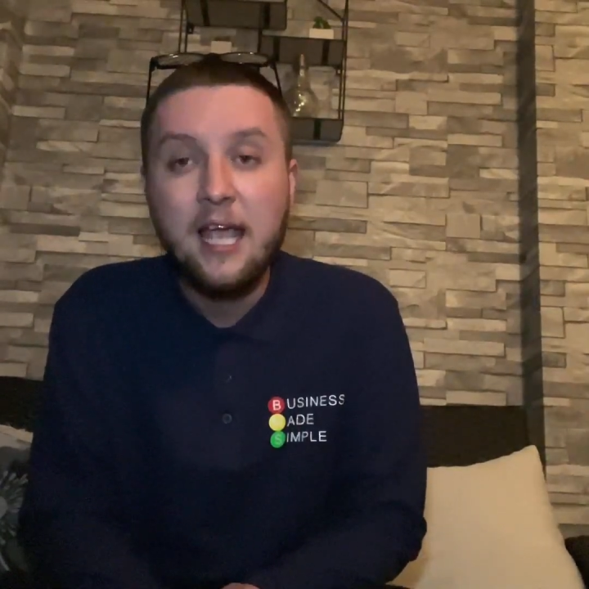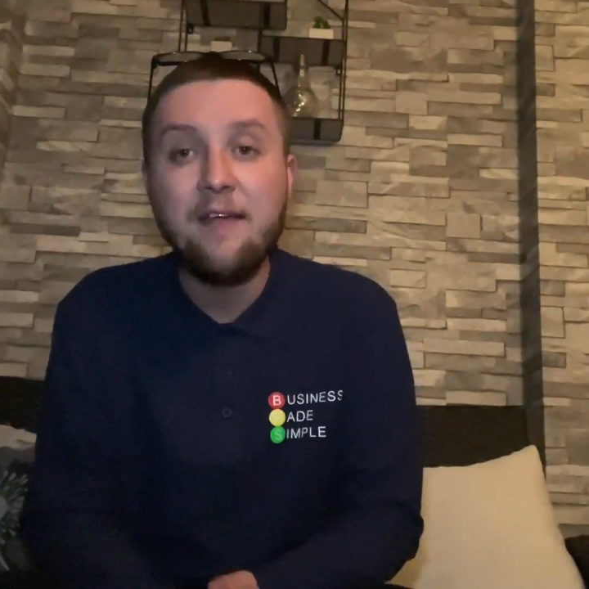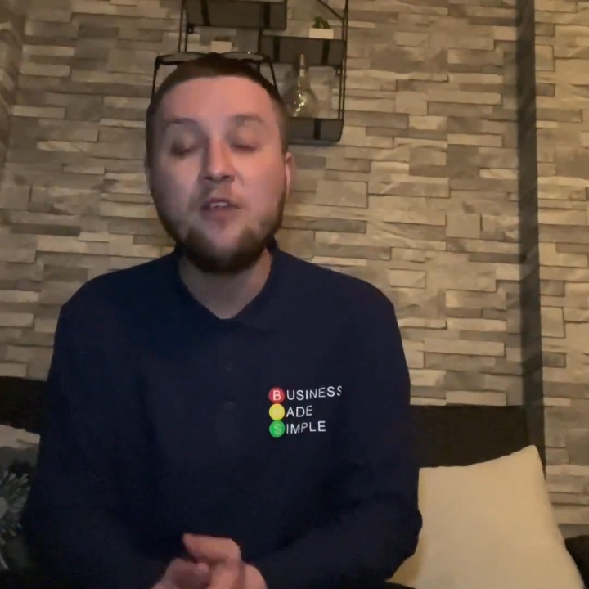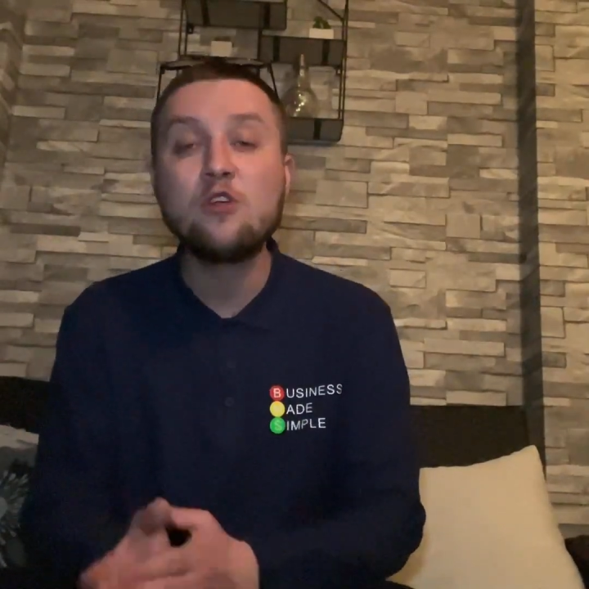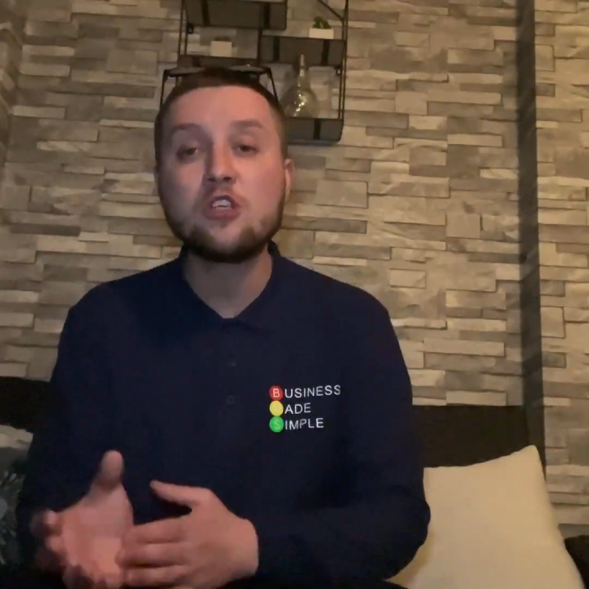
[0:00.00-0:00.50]

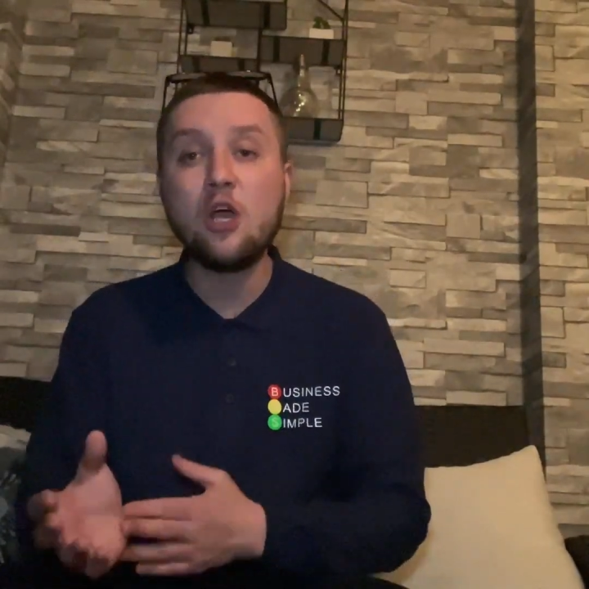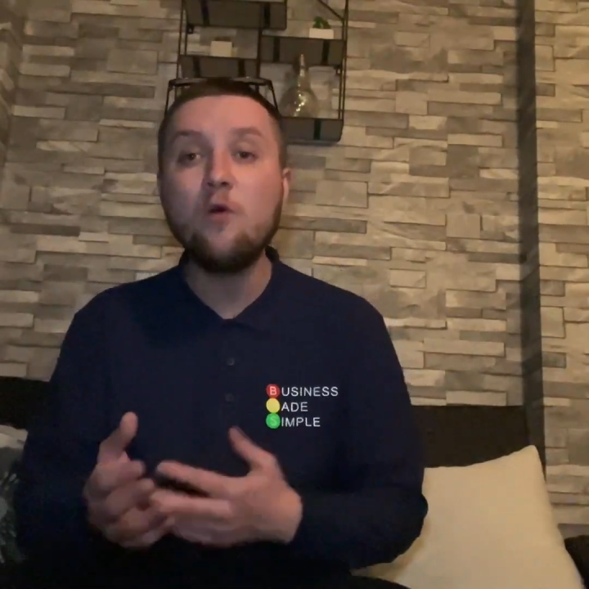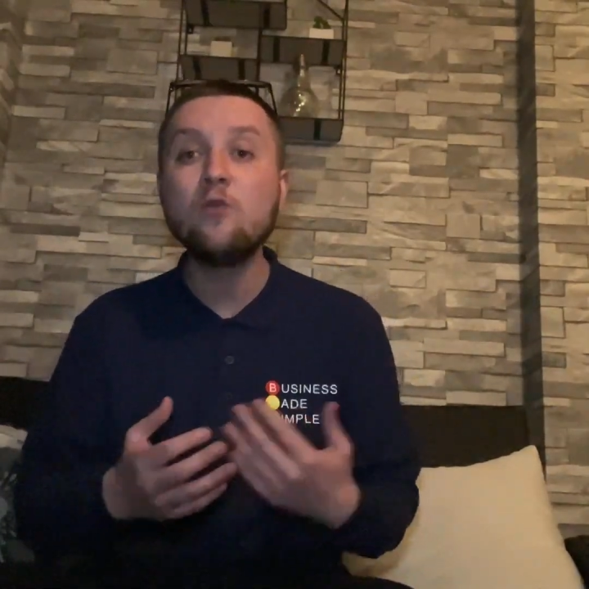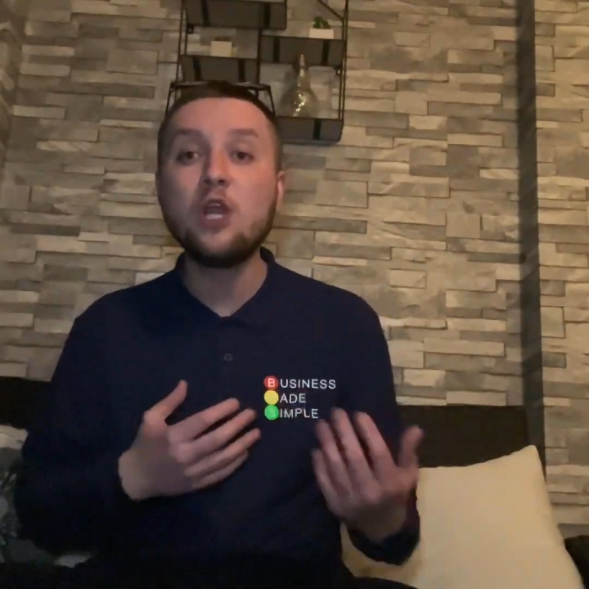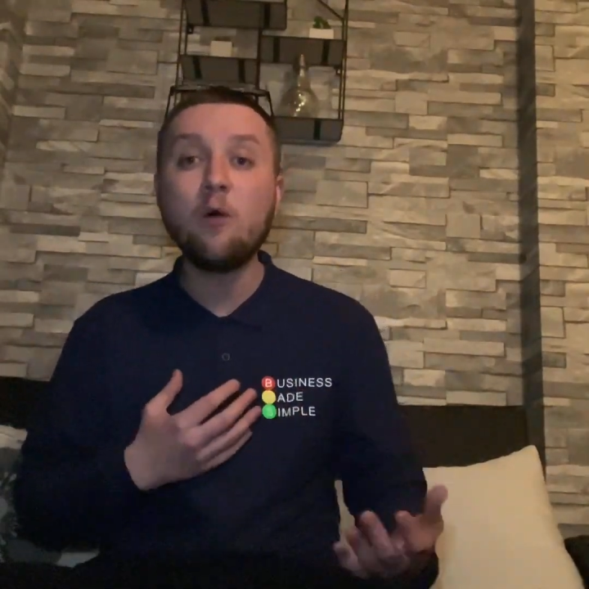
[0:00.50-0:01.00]
If you
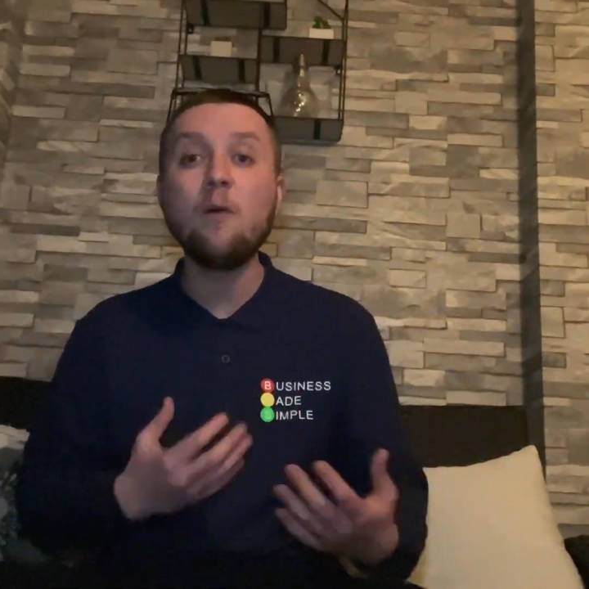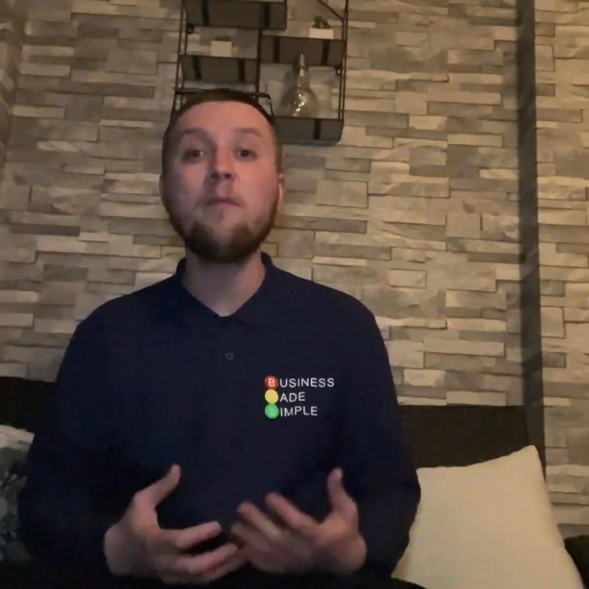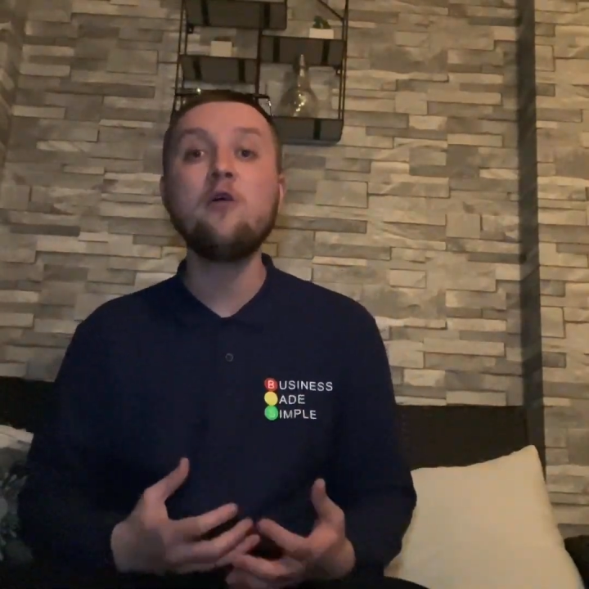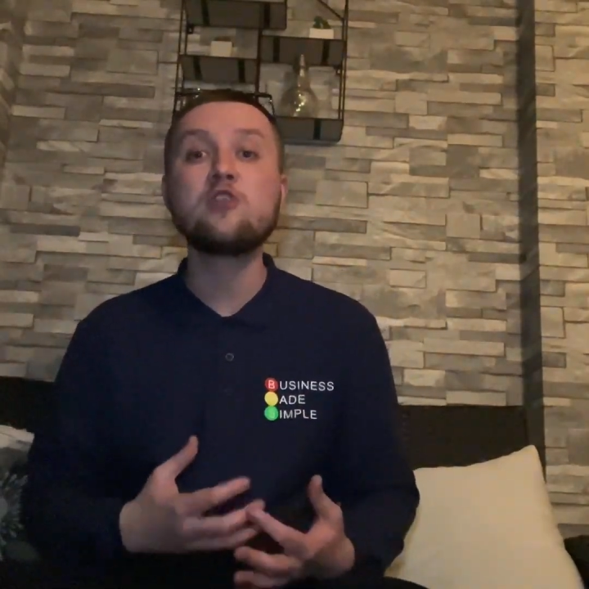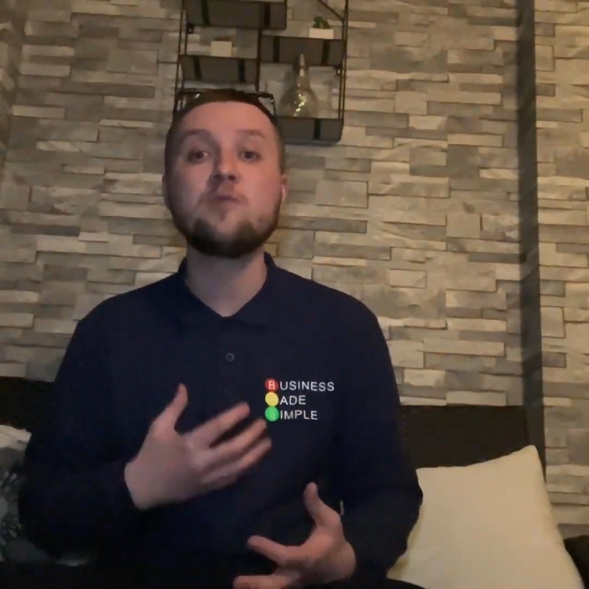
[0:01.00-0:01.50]
show no
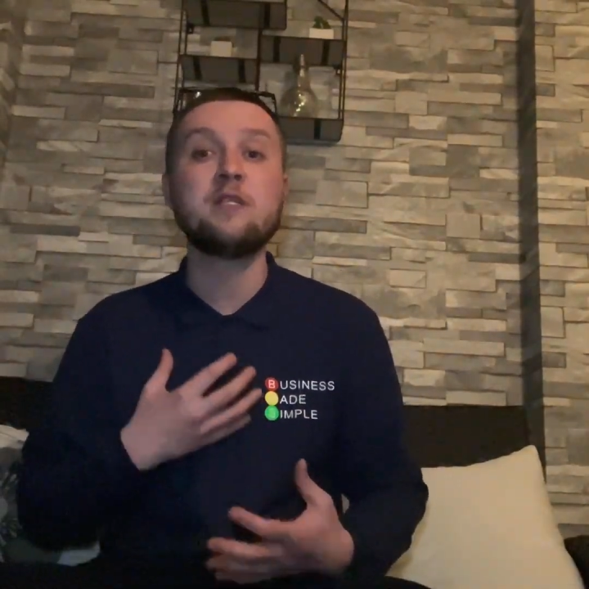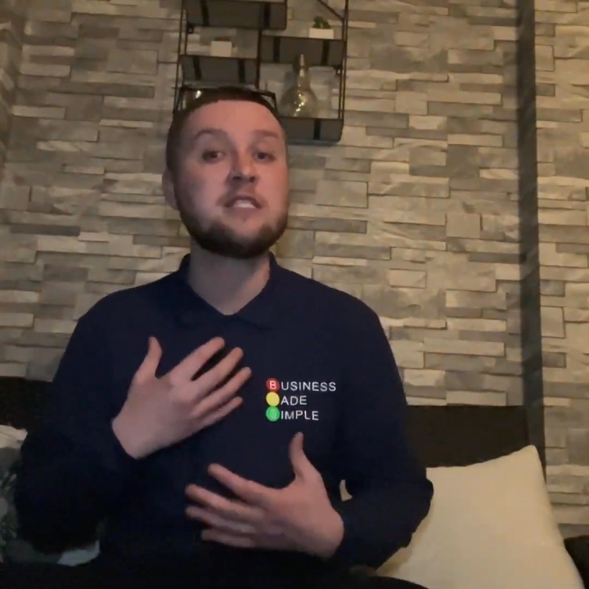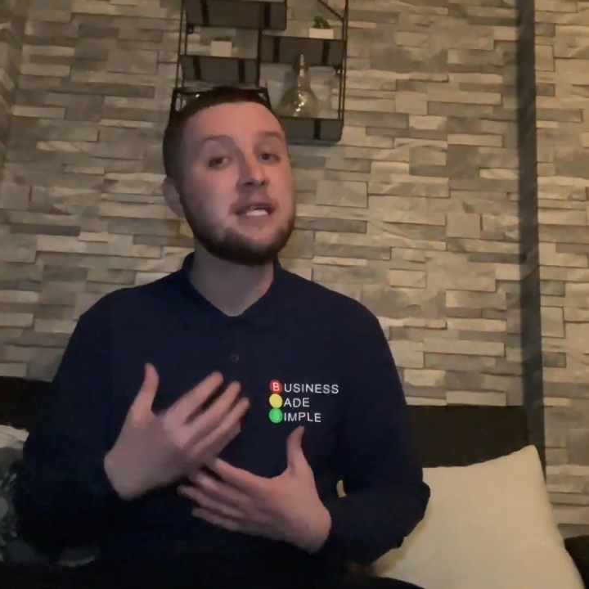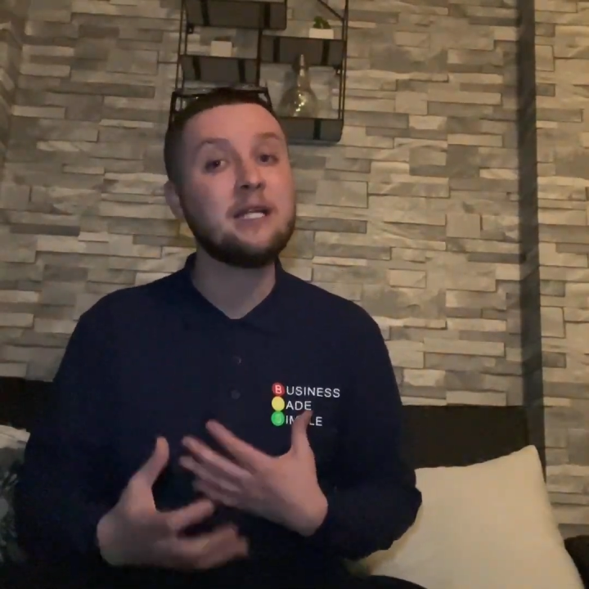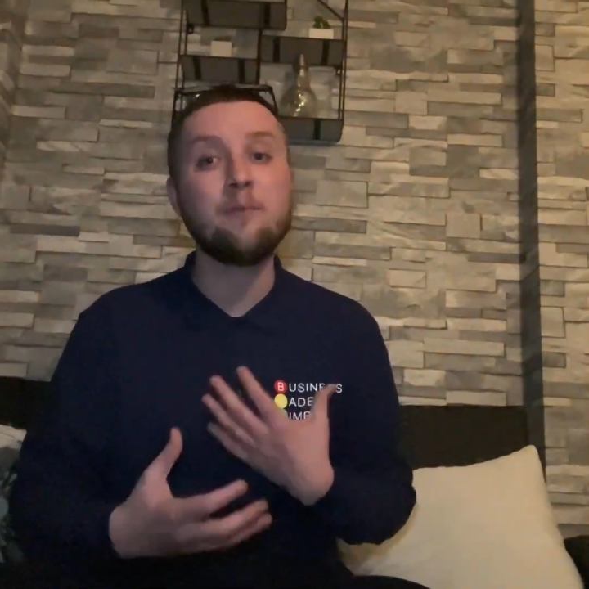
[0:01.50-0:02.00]
emotion when
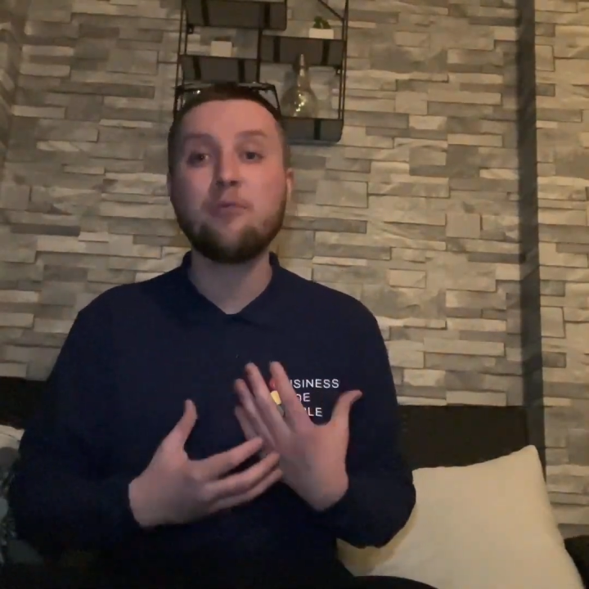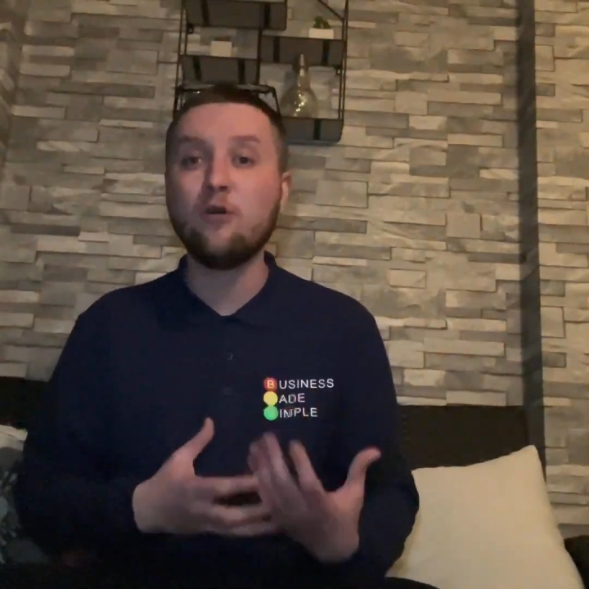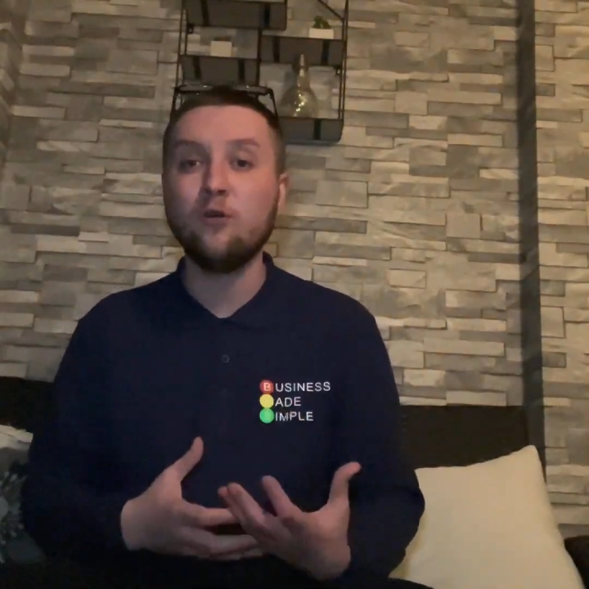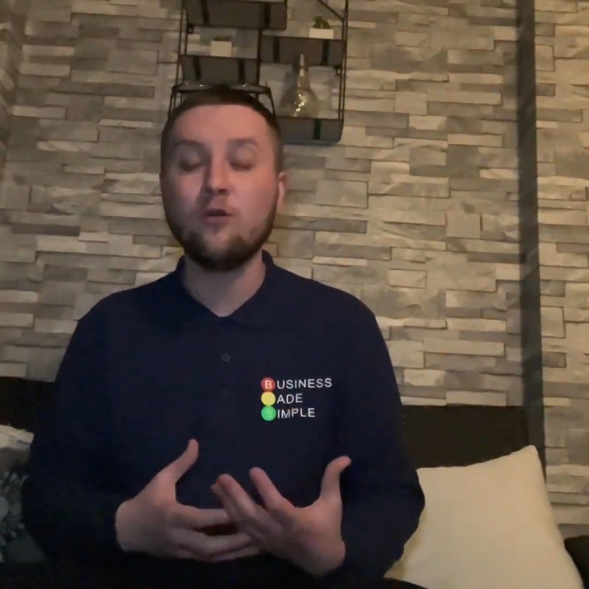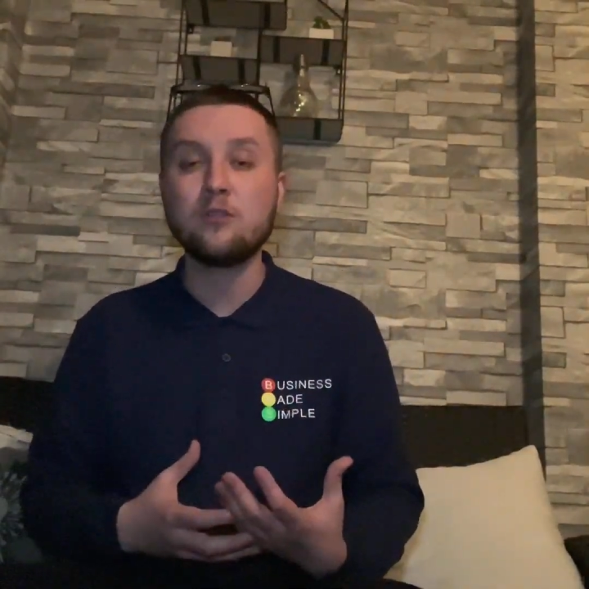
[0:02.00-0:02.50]
selling a
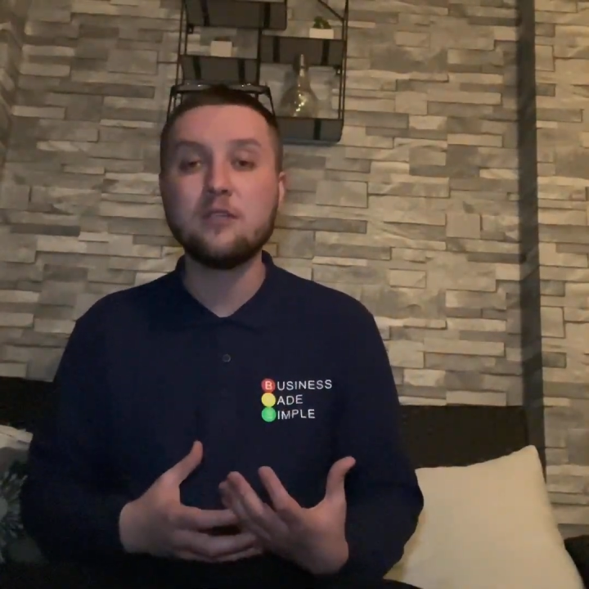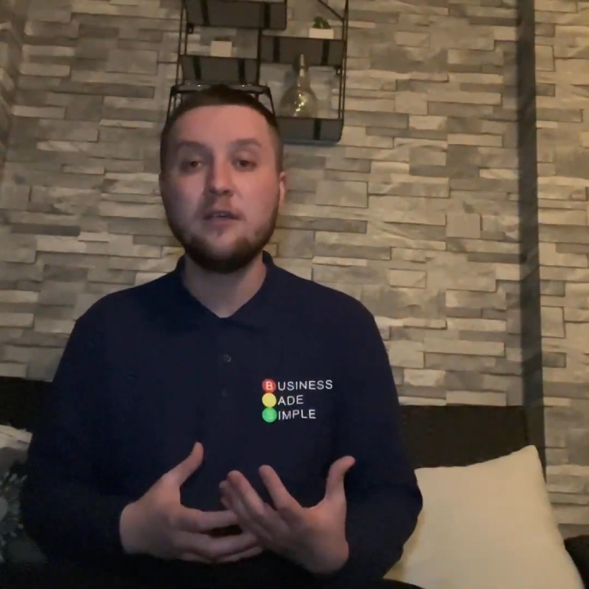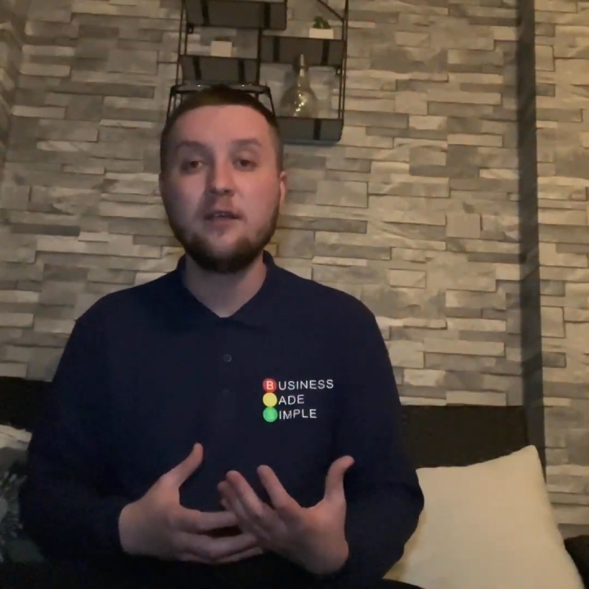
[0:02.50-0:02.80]
product,